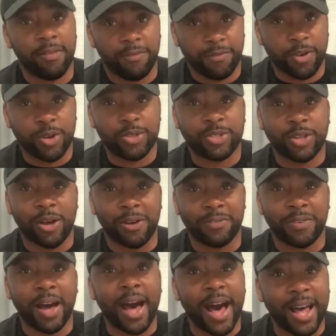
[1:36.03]
First off,
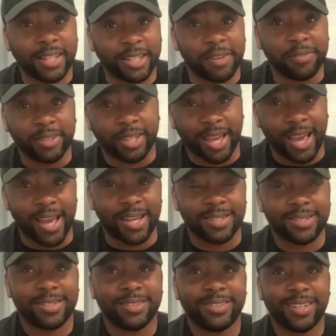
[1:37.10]
I love the
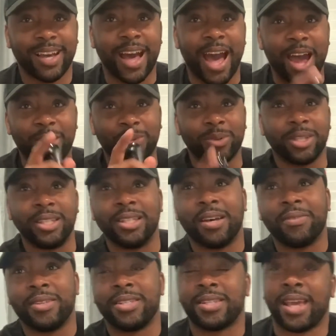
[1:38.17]
cast. I really
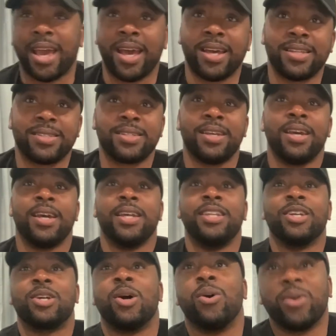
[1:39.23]
love this cast.
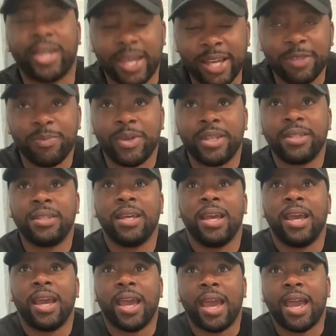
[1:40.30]
Nicole Kidman,
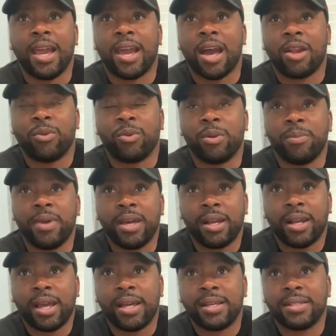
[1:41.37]
Edgar
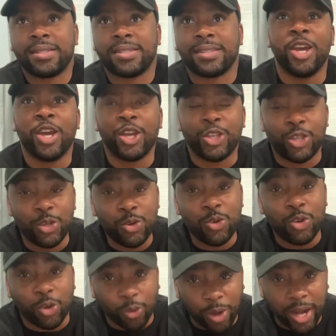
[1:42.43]
Ramirez, Hugh
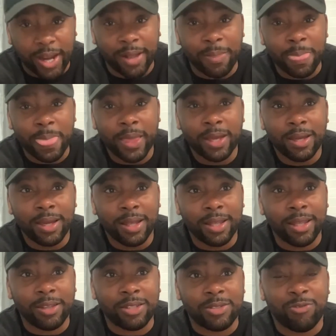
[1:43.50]
Grant.
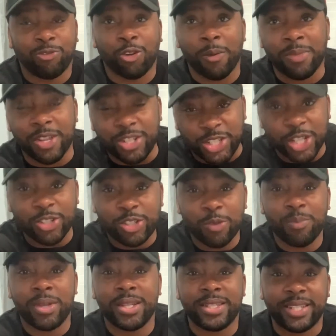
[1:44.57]
From The
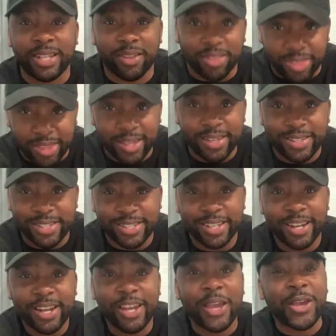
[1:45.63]
Gentlemen till this,
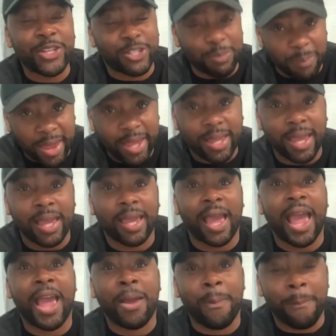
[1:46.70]
is making
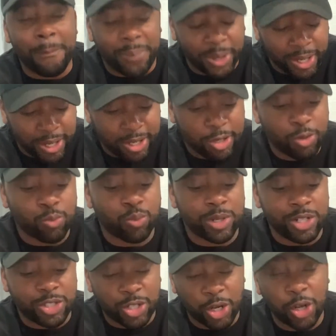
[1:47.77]
a big
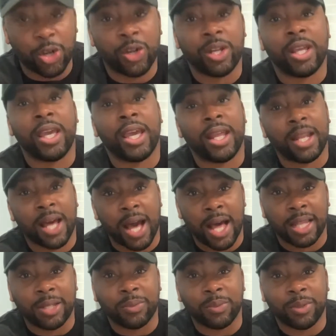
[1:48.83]
return in
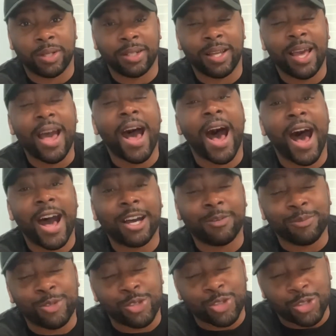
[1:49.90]
Hollywood. I am
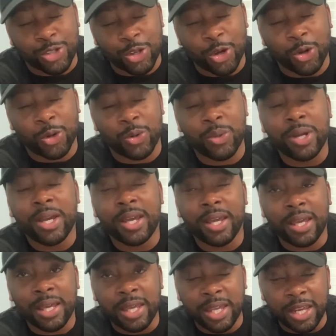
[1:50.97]
so
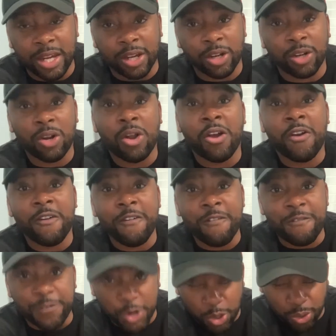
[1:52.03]
here
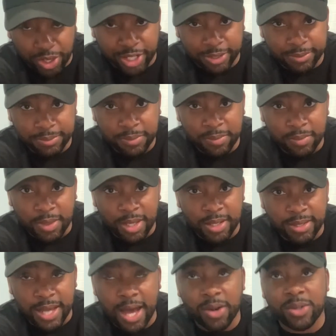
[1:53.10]
for it.
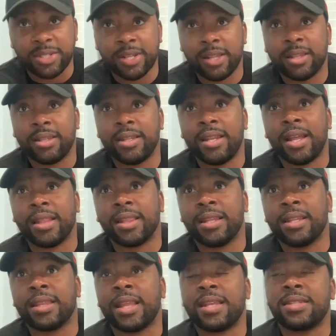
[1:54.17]
Donald Sutherland, I
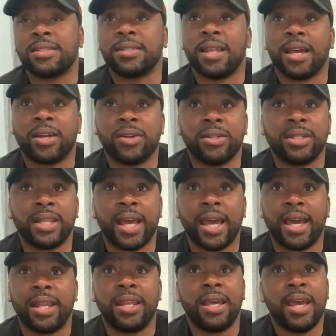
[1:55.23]
think that's like her
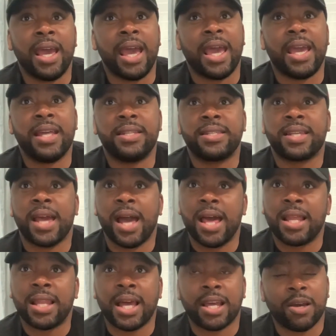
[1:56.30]
dad. It's kind
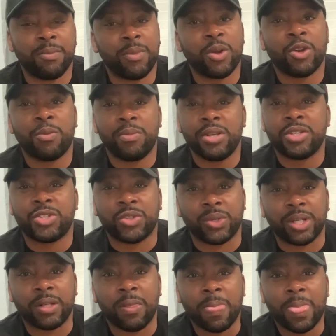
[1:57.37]
of like a murder
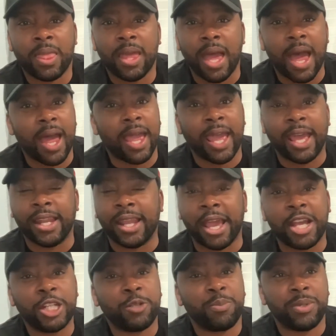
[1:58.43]
mystery. And
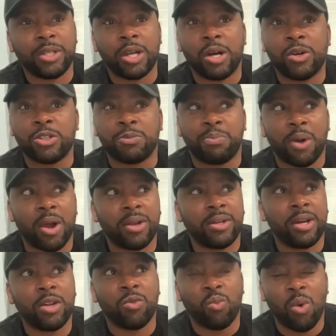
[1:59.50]
HBO is bar
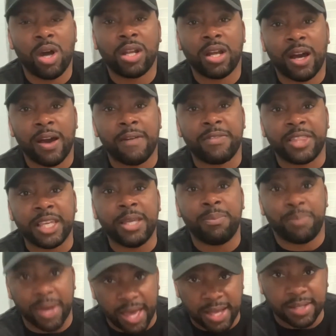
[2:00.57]
none one of the
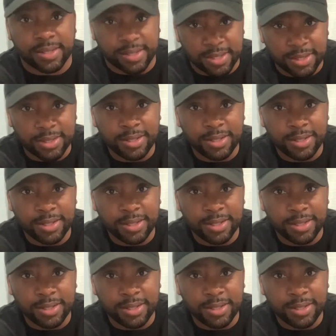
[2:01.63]
best